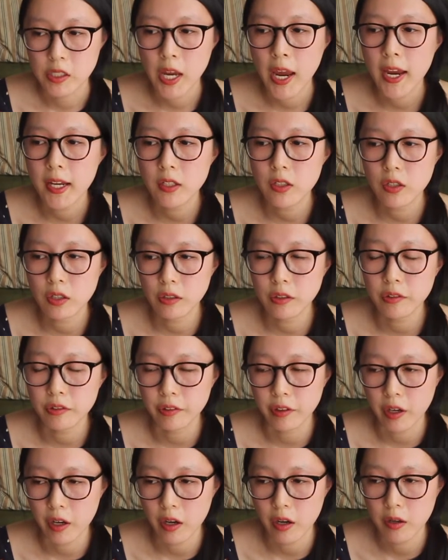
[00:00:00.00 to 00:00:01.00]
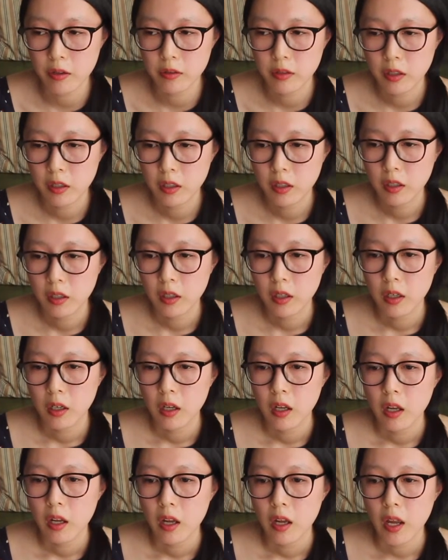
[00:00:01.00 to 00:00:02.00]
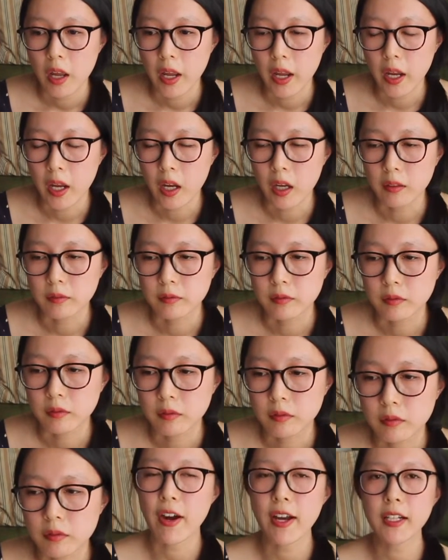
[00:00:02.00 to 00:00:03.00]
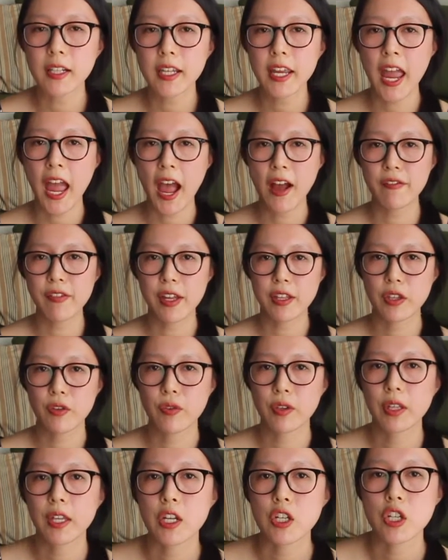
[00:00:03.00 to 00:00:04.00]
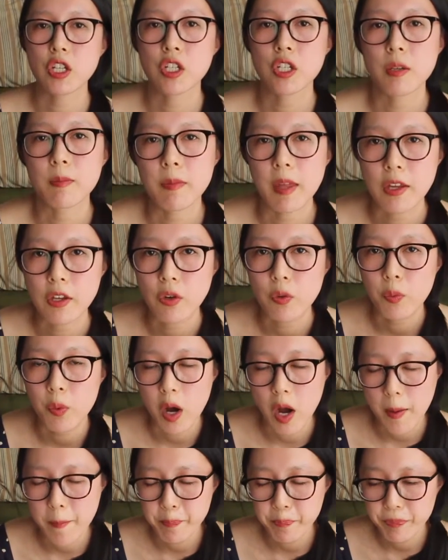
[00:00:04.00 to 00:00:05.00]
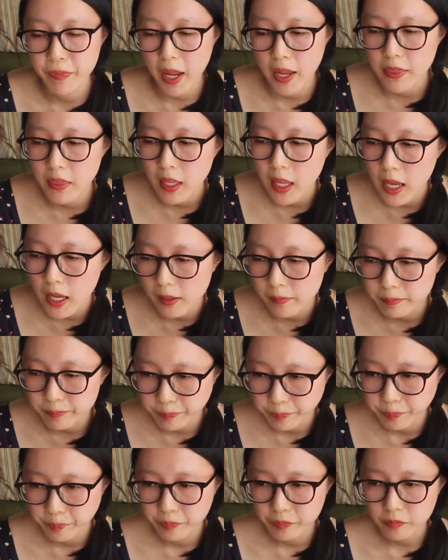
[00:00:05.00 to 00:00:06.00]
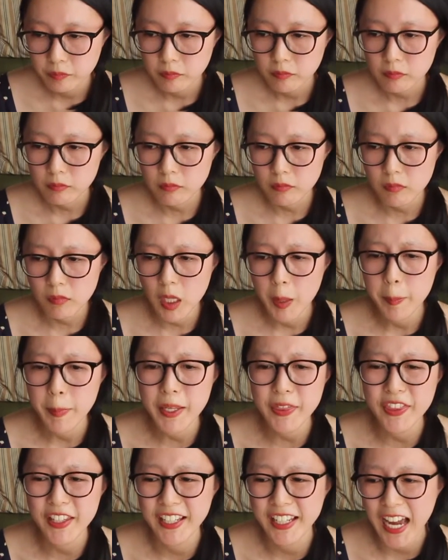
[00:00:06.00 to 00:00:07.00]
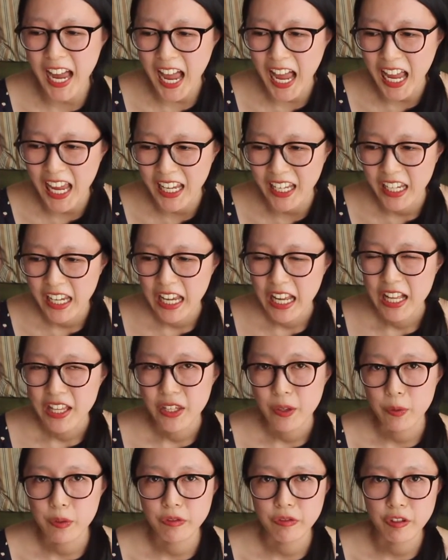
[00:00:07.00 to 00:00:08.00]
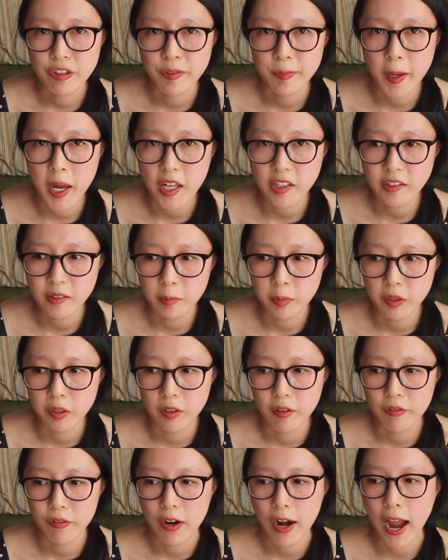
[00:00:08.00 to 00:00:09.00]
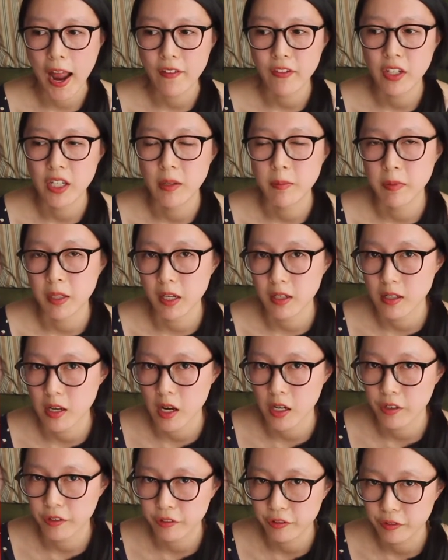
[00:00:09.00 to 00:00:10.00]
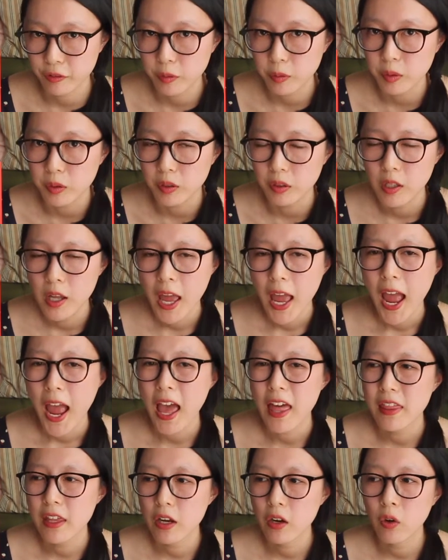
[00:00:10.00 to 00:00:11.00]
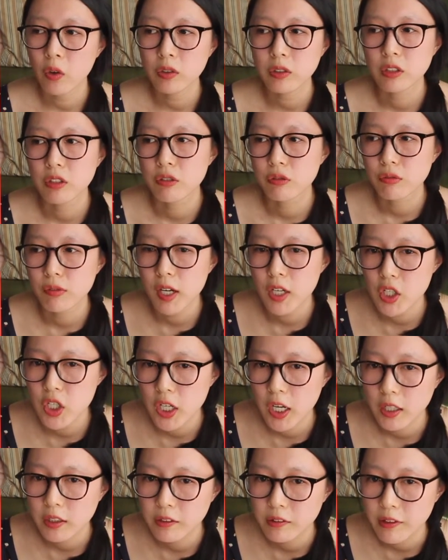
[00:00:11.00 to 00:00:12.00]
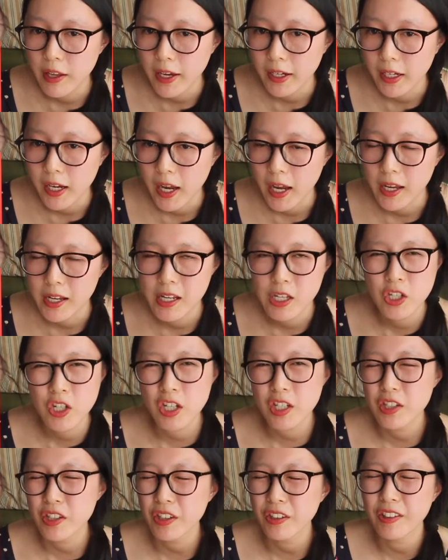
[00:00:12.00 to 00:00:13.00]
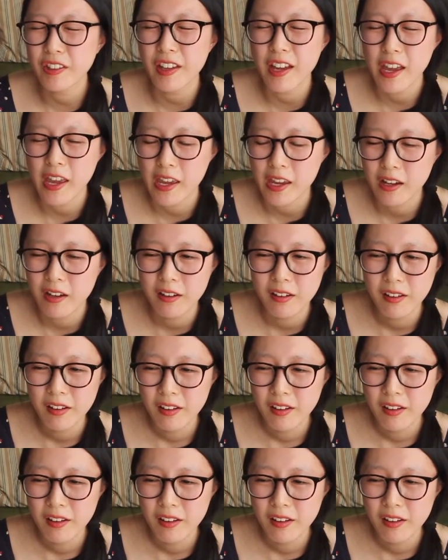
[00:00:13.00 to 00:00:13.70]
10 years ago and finally have like the relationship that you want, and then meet the guy that was responsible for having him kicked out of school and then hold a grudge against that guy. It just is like,